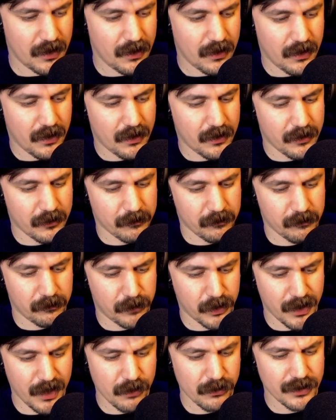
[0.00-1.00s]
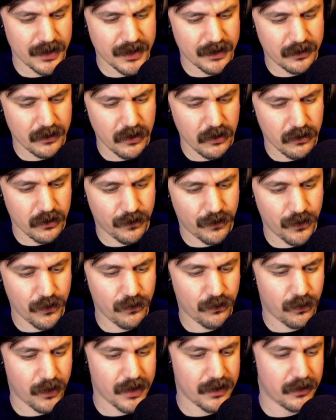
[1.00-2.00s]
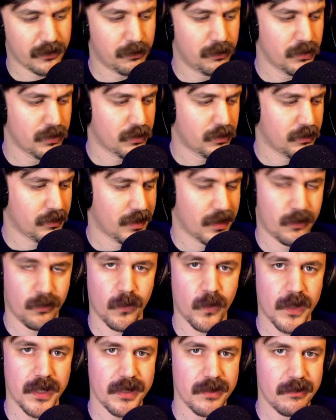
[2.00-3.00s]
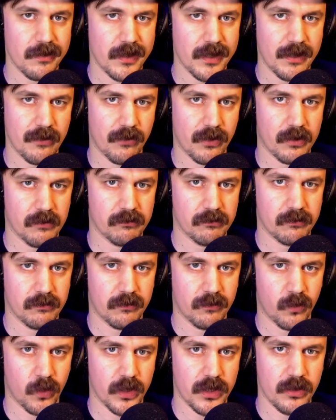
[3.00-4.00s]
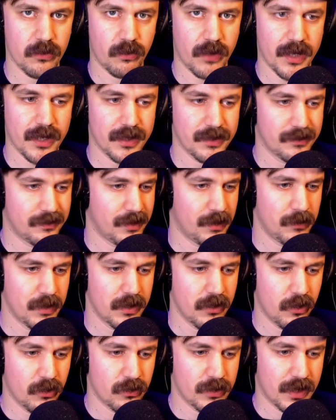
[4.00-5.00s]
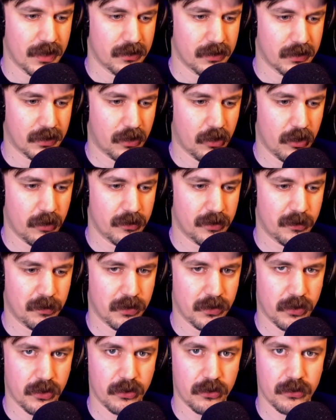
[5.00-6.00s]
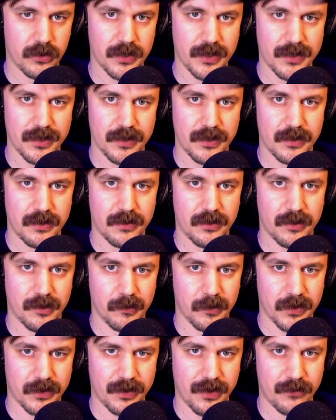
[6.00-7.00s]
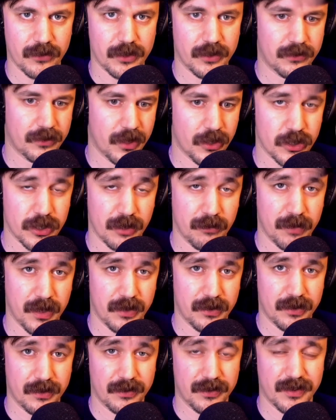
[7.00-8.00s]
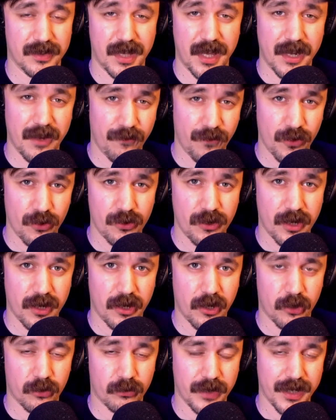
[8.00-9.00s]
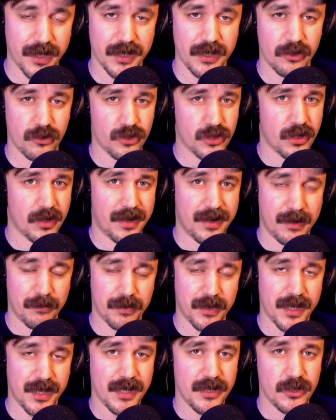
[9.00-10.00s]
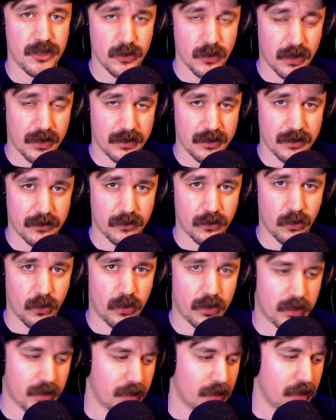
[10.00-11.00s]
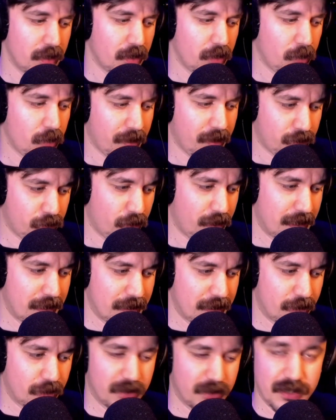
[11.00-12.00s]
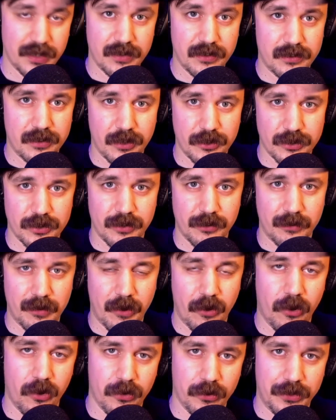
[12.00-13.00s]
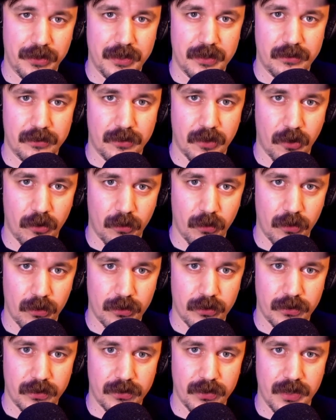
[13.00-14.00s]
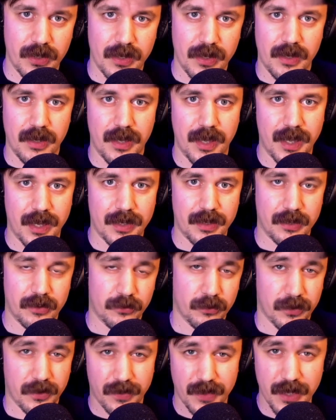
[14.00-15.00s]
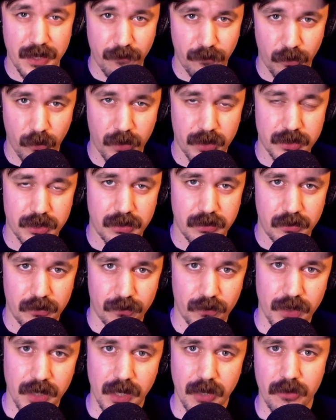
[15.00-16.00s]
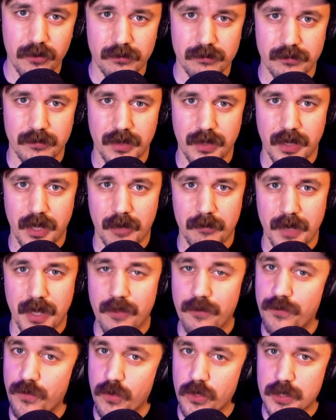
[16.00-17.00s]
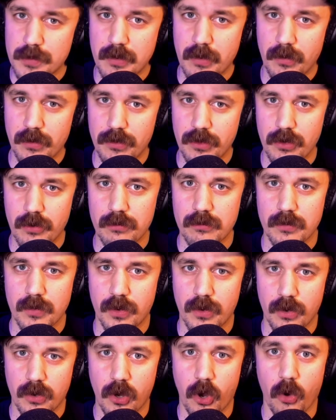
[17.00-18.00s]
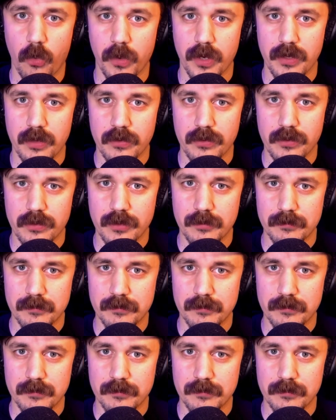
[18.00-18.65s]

But I would like to know, if you've read this book, like, what do you think of it? What do you rate it? Let me know down in the comments below. Let's have a discussion about this. And if you're not already, you should hop into our Discord. We have great nerdy discussions about all things Star Wars. And I just want to thank you for watching this video, and may the Force be with you always.